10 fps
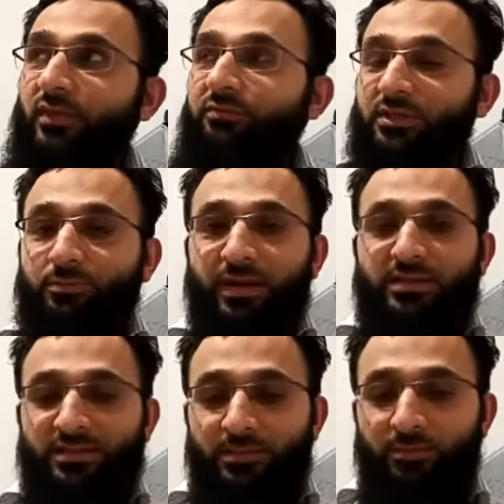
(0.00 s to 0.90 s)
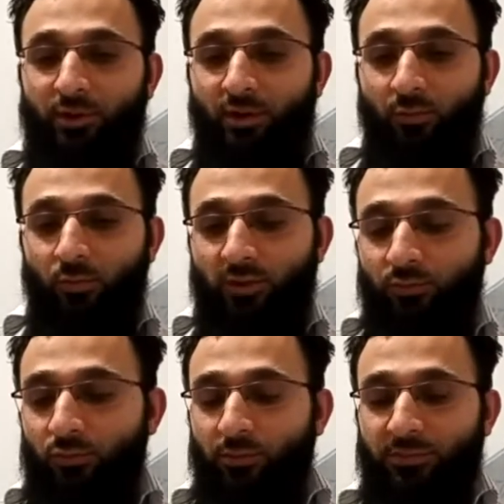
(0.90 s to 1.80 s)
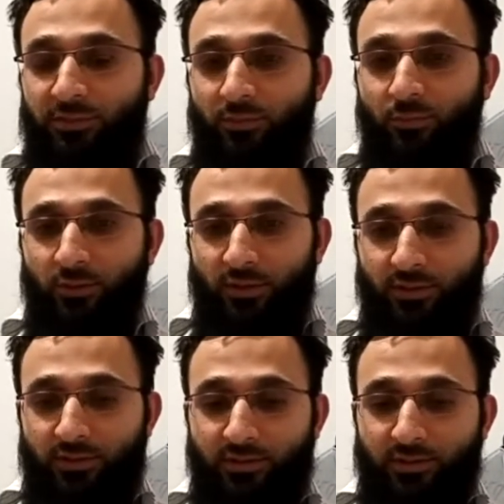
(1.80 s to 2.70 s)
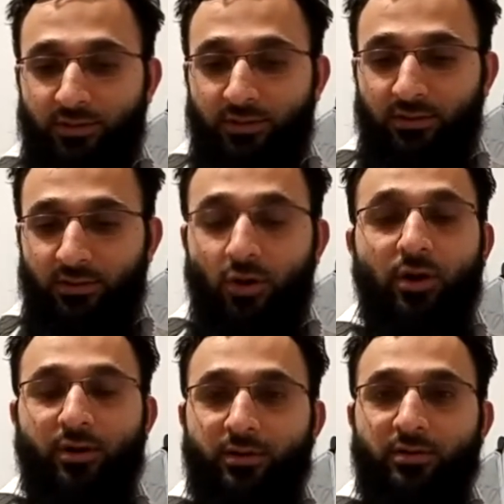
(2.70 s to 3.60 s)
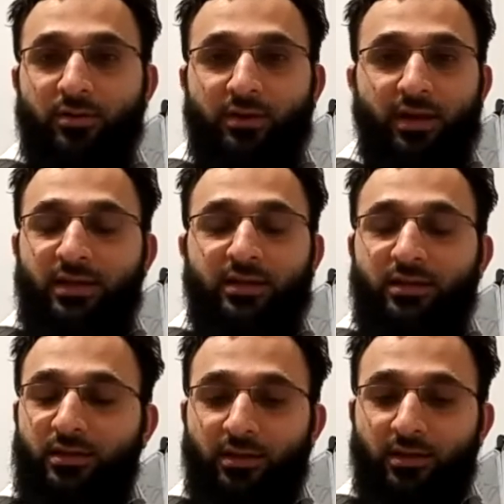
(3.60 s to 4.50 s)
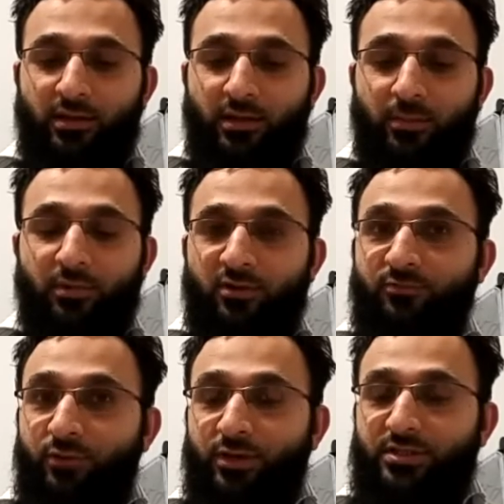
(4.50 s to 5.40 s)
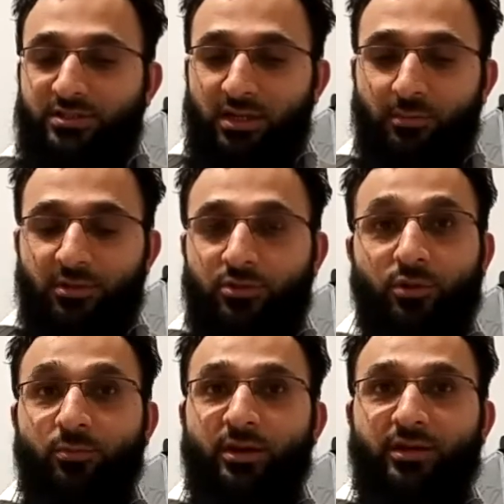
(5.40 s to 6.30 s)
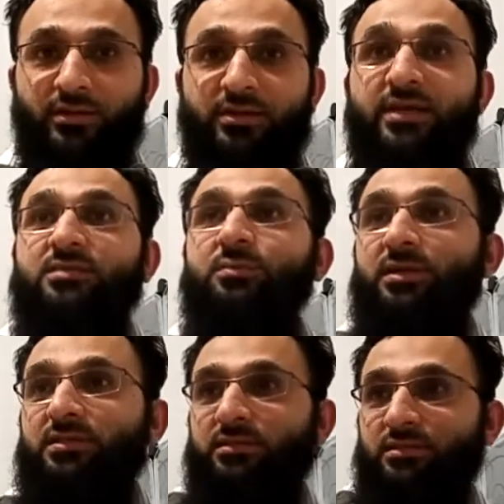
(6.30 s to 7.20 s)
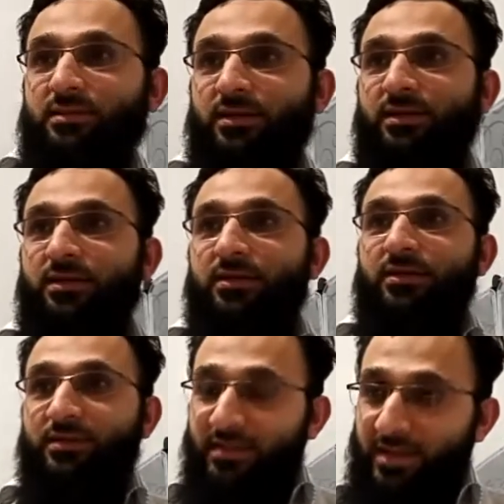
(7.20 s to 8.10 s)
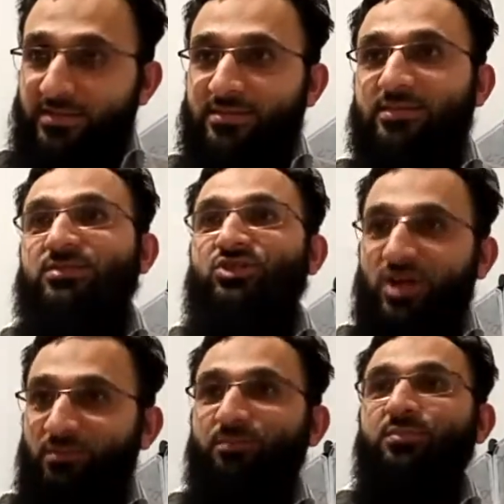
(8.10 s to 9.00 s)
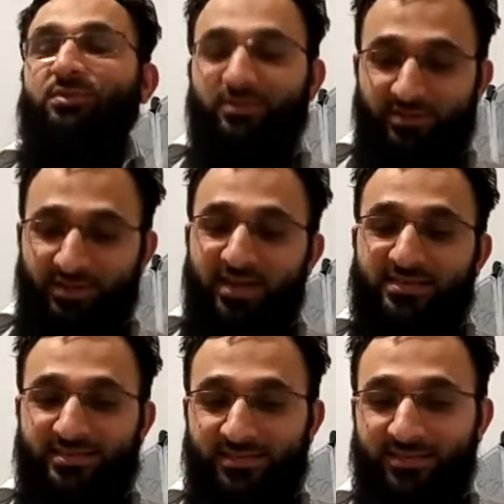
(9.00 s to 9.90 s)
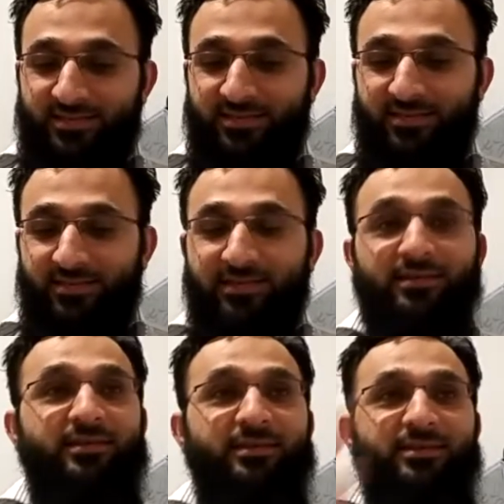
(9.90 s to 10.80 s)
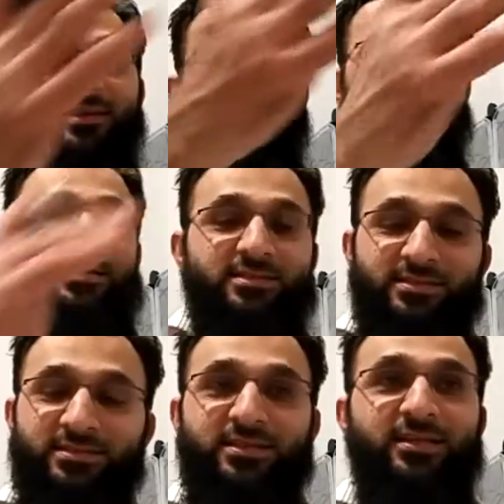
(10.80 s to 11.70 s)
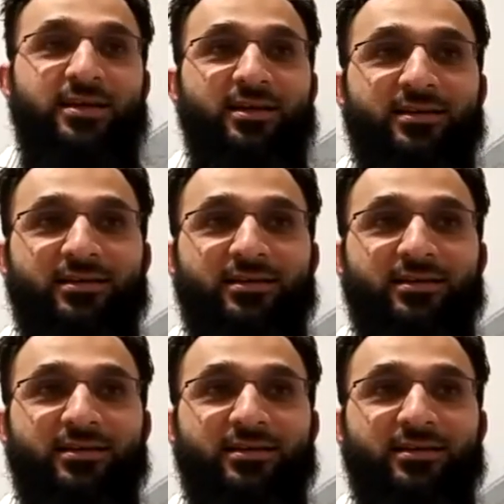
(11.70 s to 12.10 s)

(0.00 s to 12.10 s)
with basketball, what would be the word, or any number of words come into your mind? Yes, please. Yes, jump. Excellent. Yes, Tina.